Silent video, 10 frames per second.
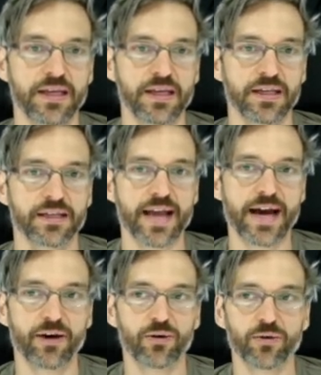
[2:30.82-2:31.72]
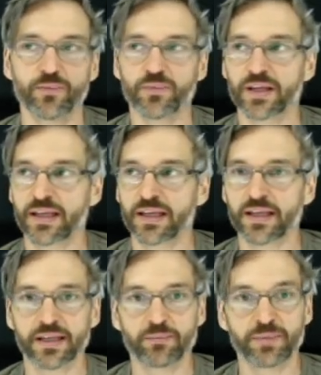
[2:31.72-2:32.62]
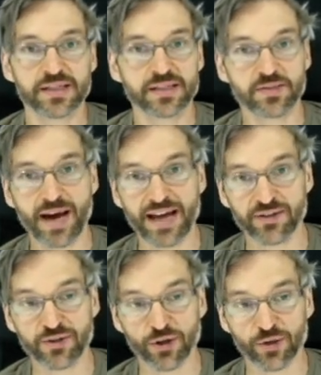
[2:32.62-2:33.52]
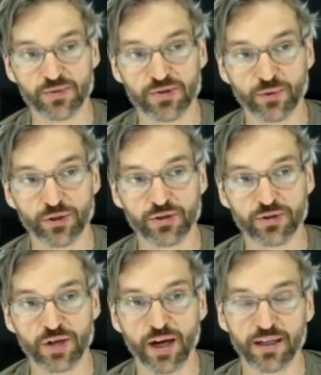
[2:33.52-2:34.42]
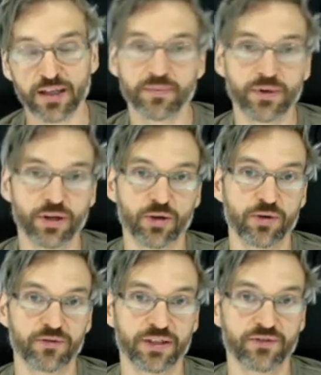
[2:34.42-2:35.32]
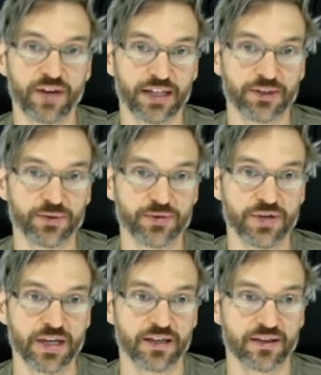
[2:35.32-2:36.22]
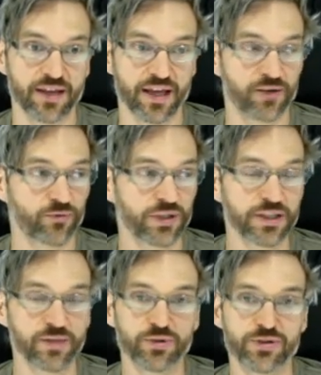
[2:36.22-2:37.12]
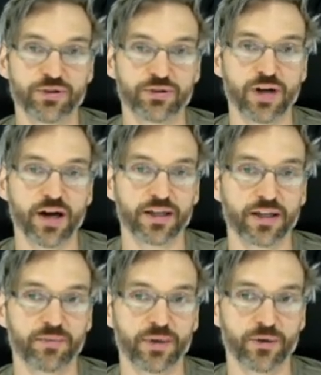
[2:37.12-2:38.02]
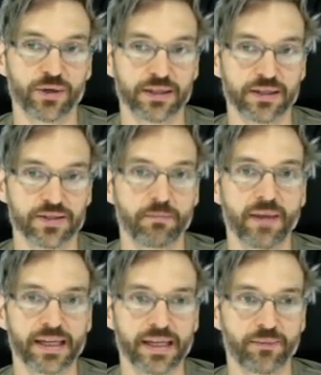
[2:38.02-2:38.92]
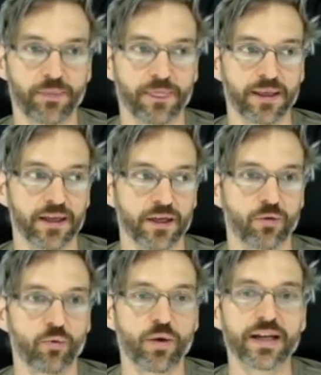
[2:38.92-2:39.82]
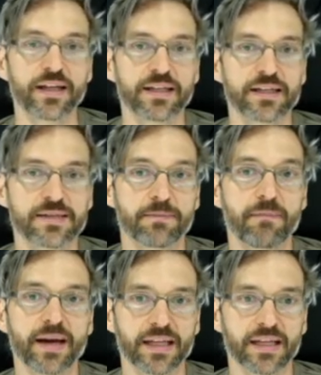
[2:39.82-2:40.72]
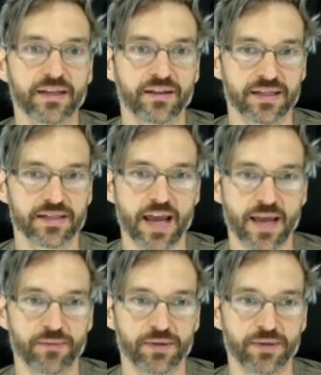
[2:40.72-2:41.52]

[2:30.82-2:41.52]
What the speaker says: Now, in business math terms, when you're talking about equivalent values, then really what you're talking about is money. When is money the same?